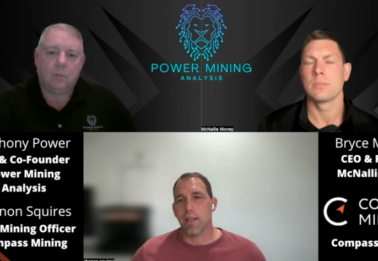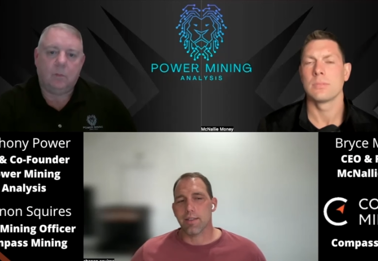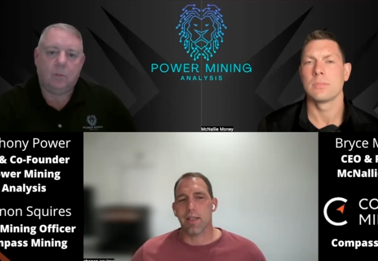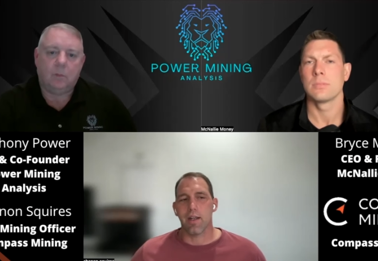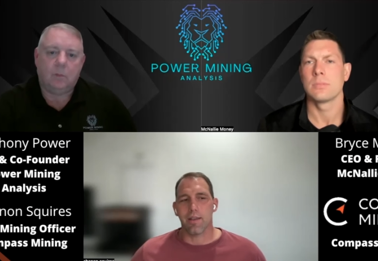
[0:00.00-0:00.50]

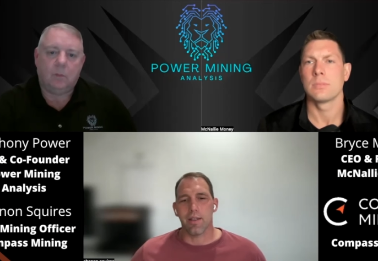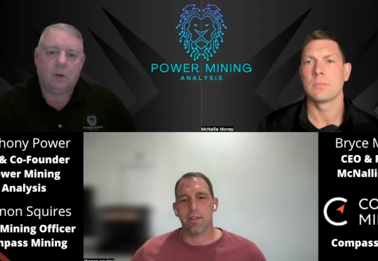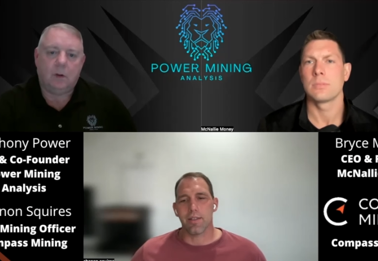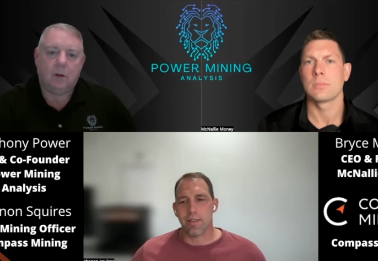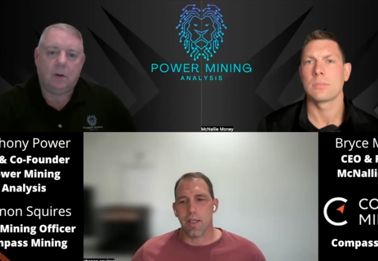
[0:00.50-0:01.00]
Speaker 1: that side of
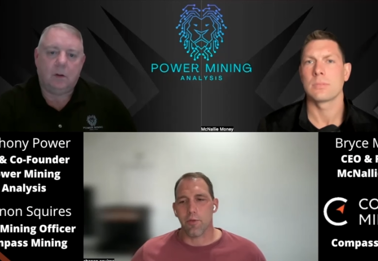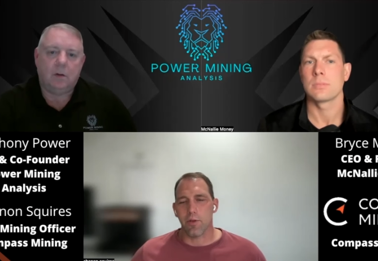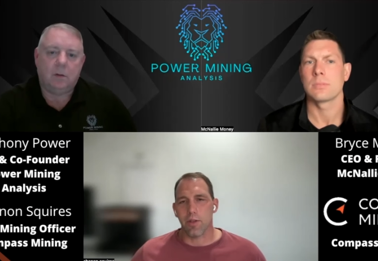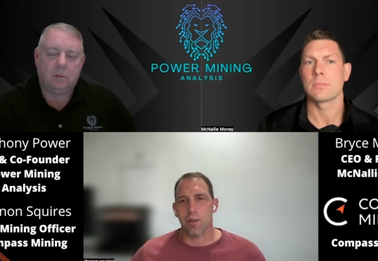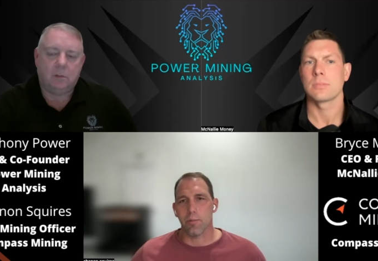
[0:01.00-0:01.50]
things is
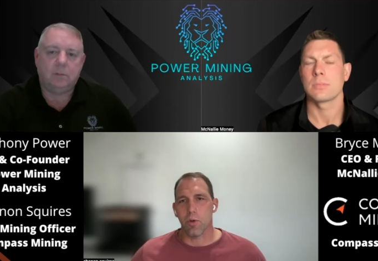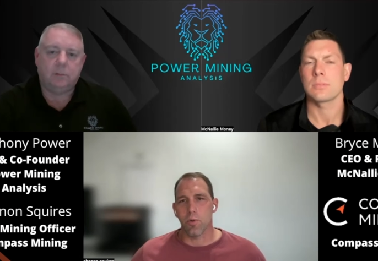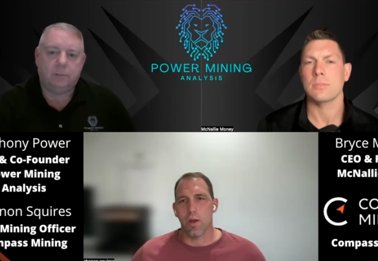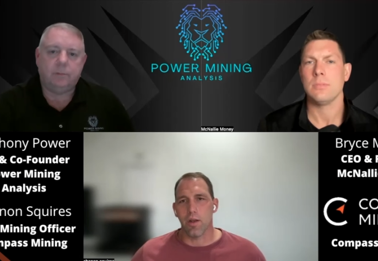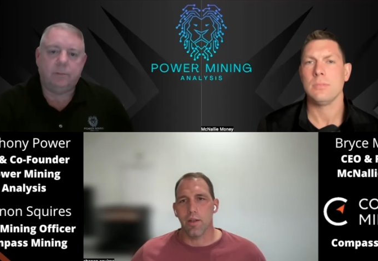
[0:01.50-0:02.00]
definitely in a
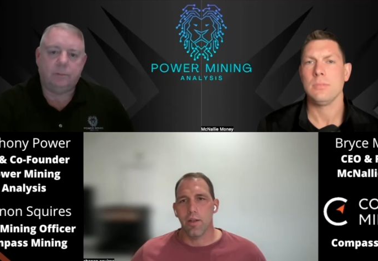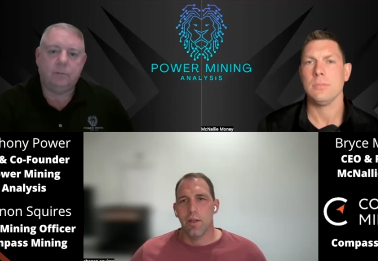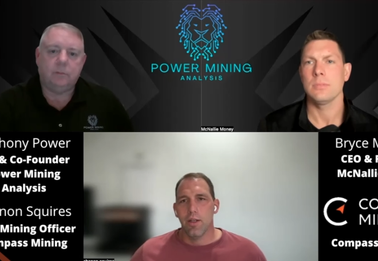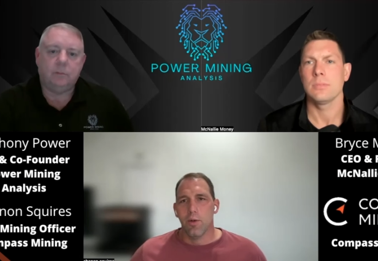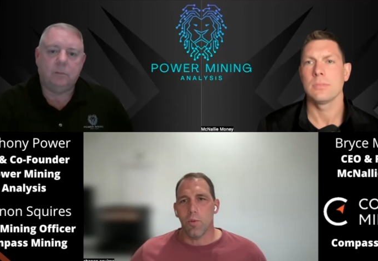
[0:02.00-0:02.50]
bull run.
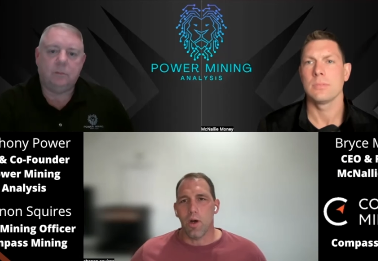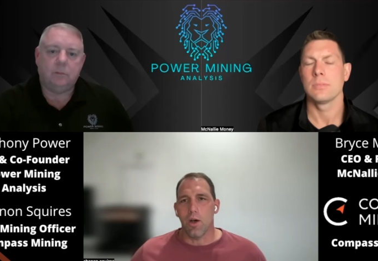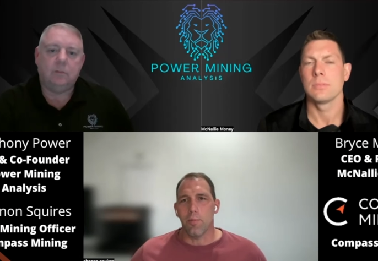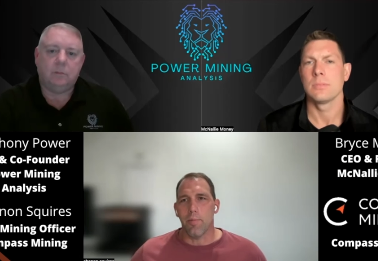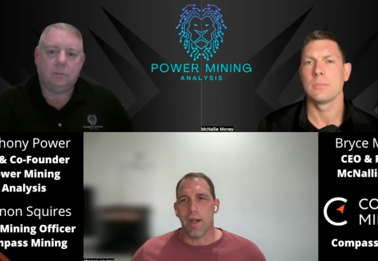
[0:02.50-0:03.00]

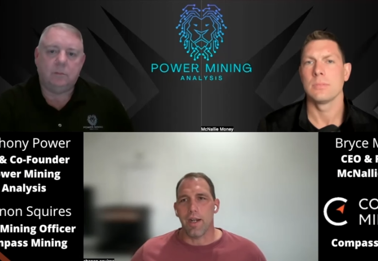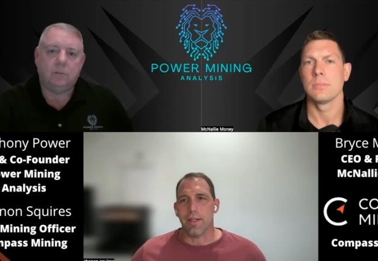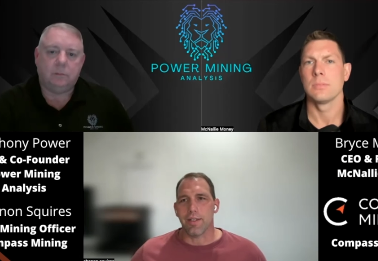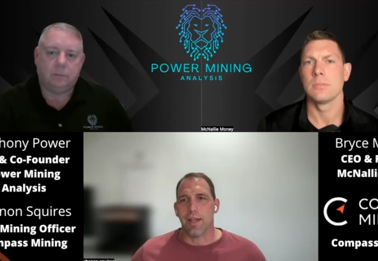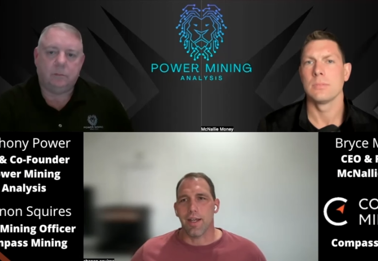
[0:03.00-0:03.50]
while
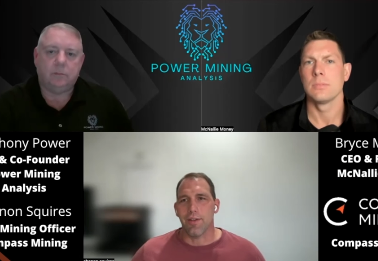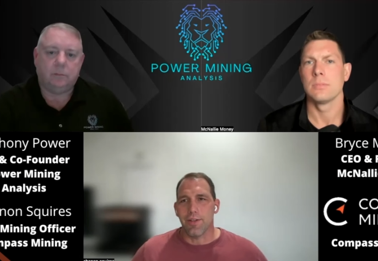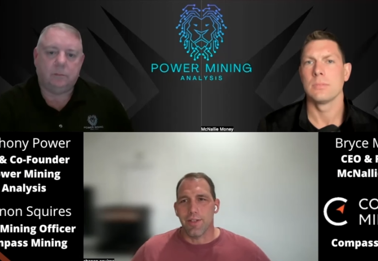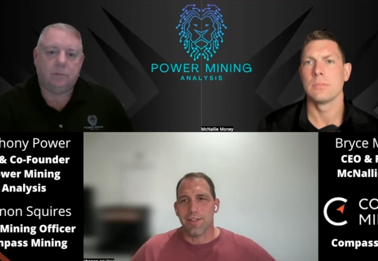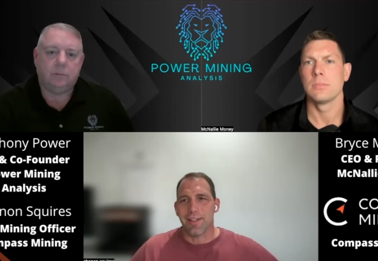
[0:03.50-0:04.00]
mining is kind of
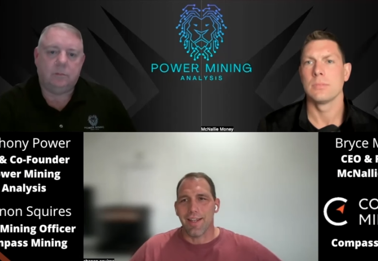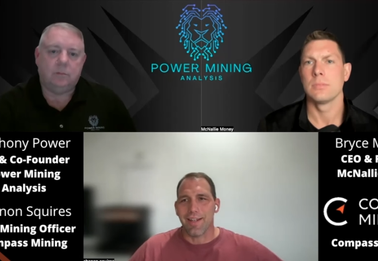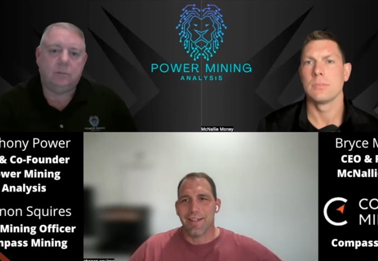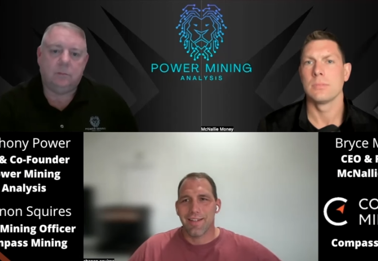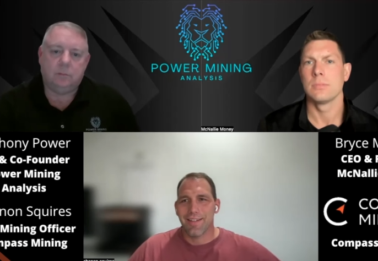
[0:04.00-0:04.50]
in this,
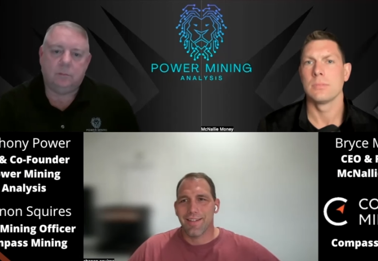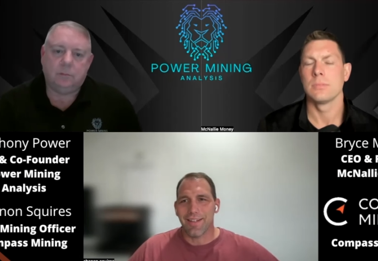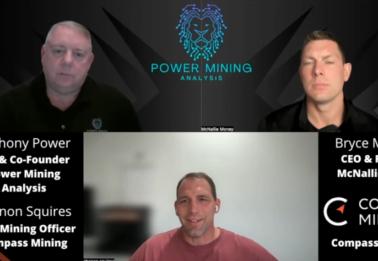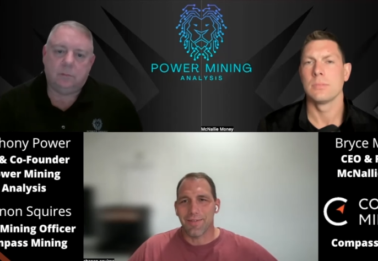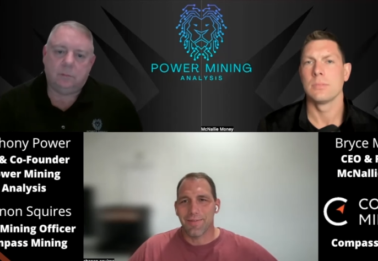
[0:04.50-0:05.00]
like,
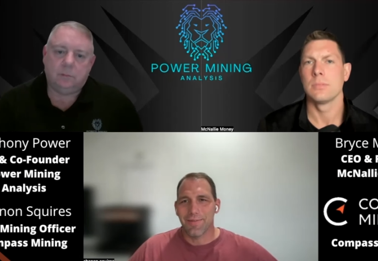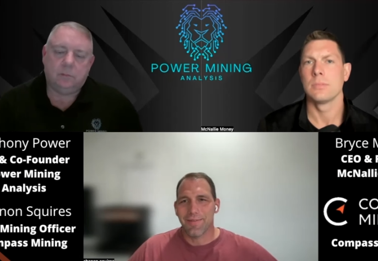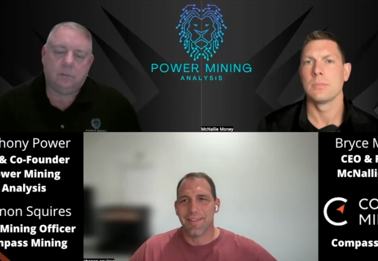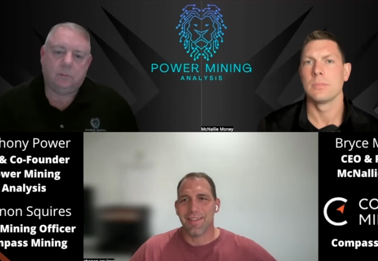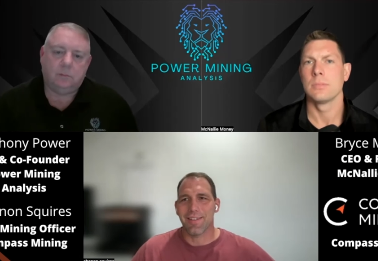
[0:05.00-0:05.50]
Speaker 2: you know,
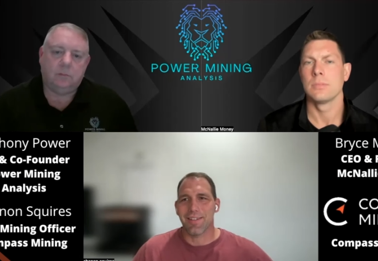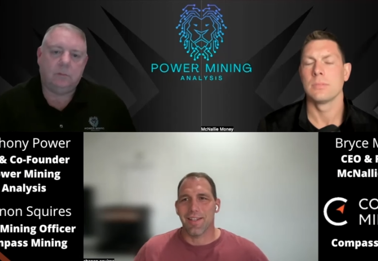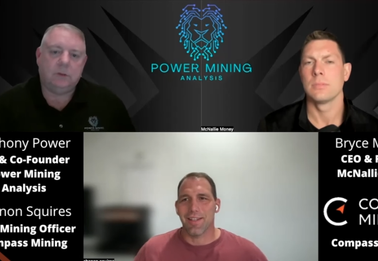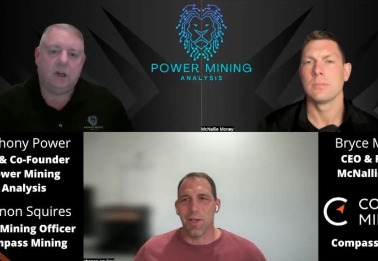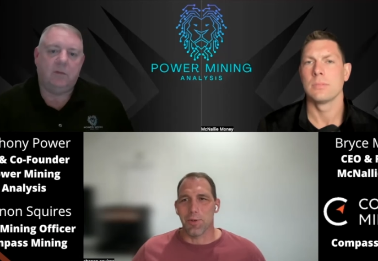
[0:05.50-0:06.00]

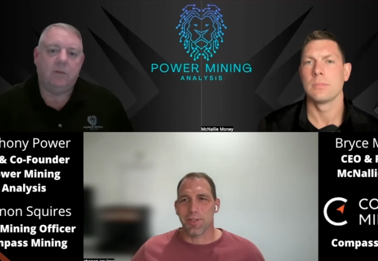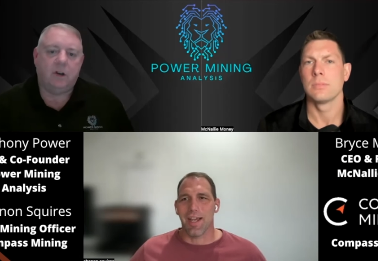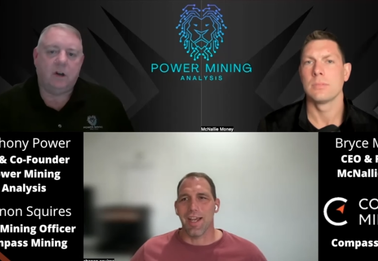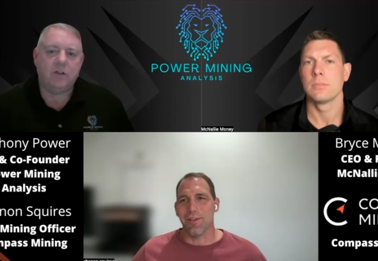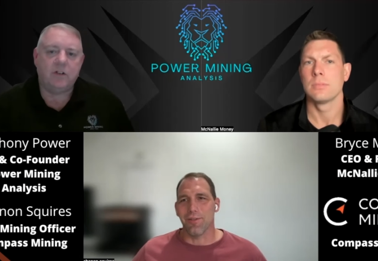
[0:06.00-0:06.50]
low
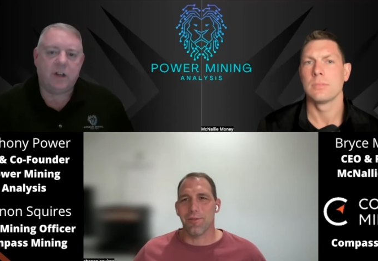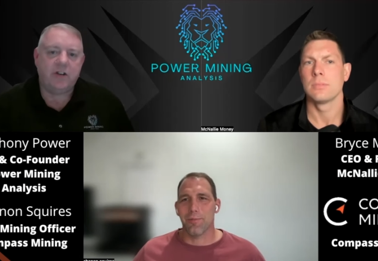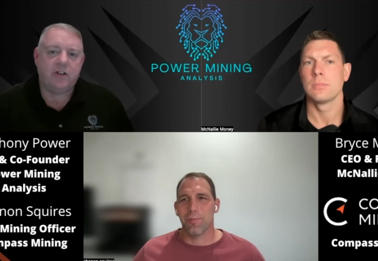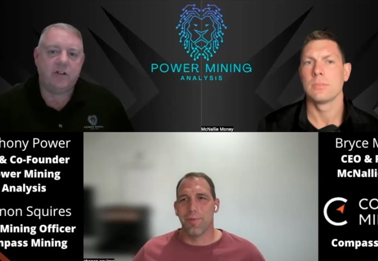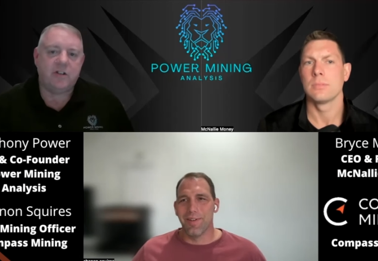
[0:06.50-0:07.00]
side.
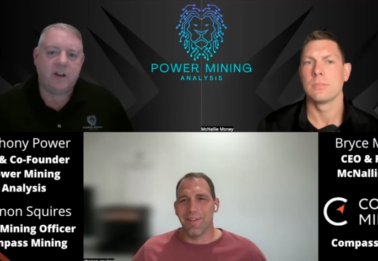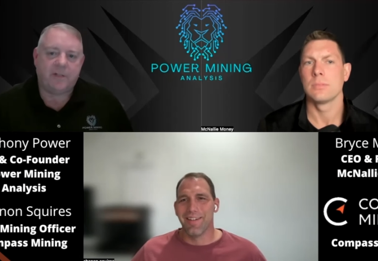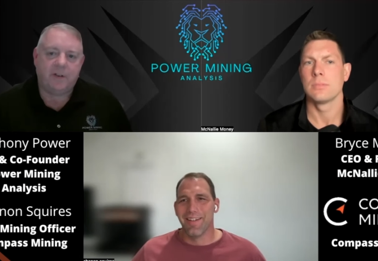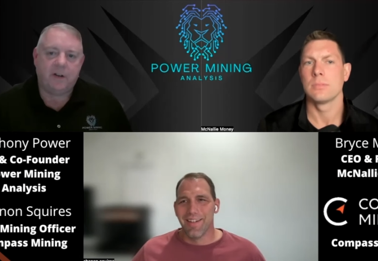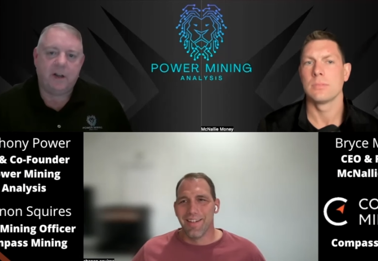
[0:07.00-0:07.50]
Conversations of...
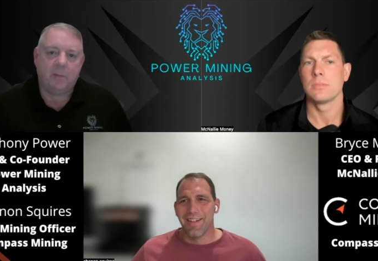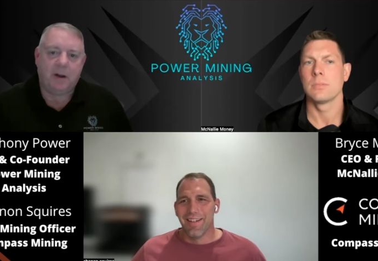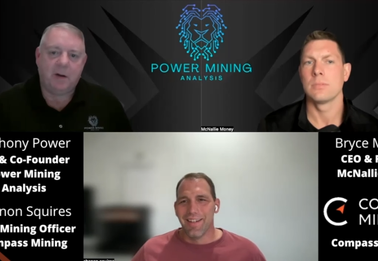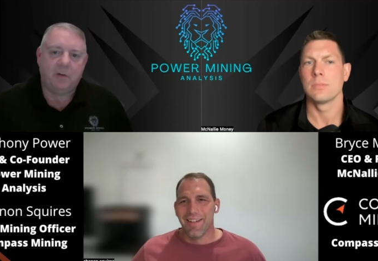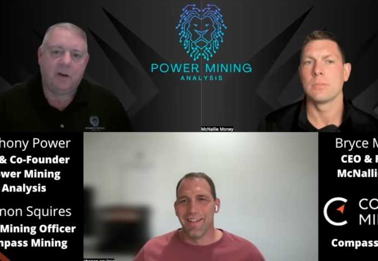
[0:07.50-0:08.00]
definitely
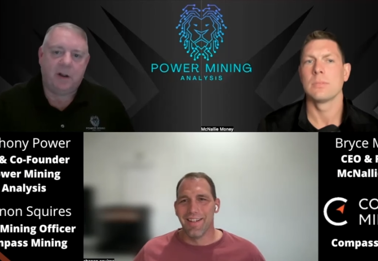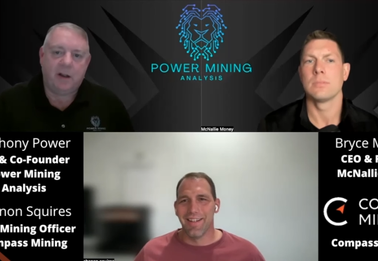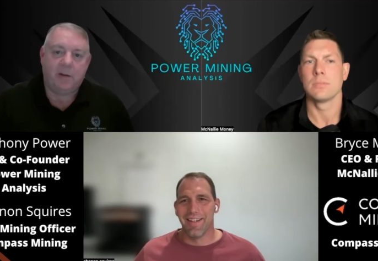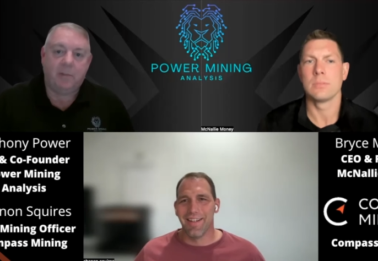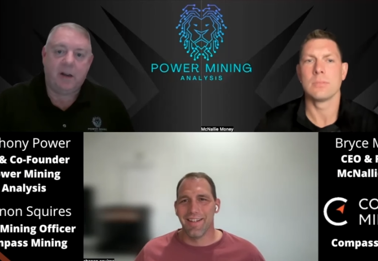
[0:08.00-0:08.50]
about
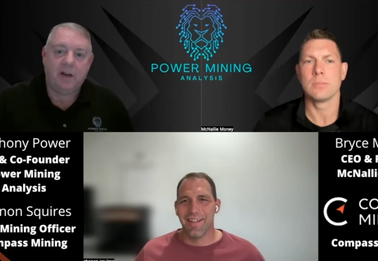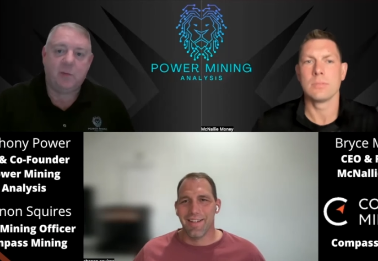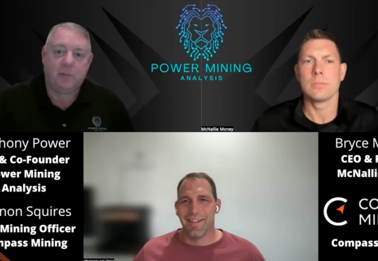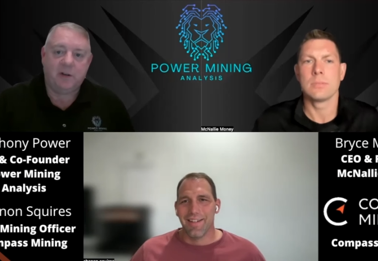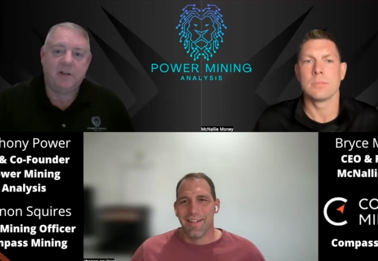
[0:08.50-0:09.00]
um,
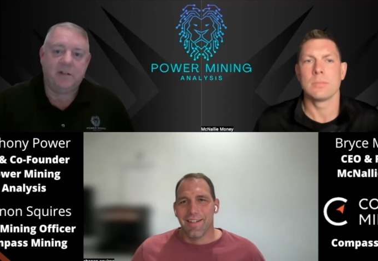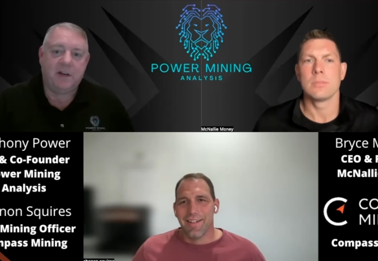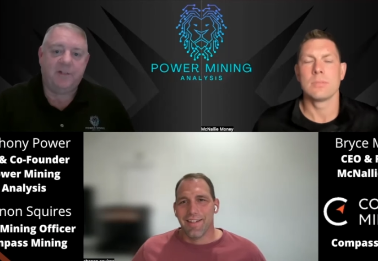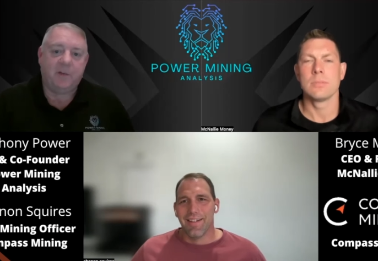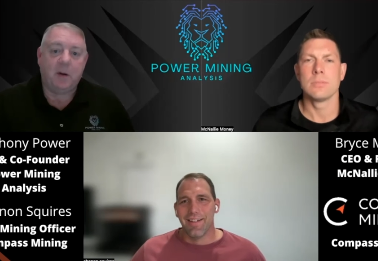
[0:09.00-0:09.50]
H P
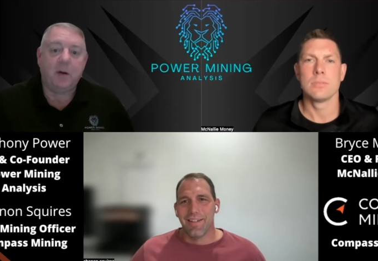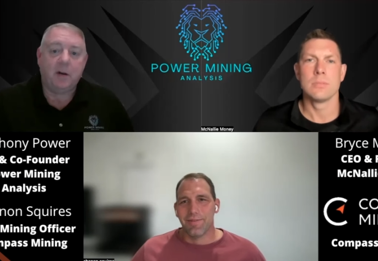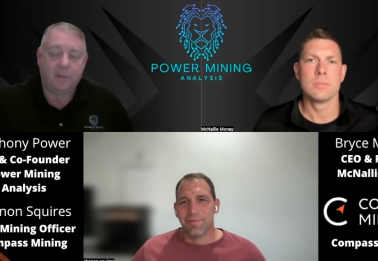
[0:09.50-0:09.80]
C from a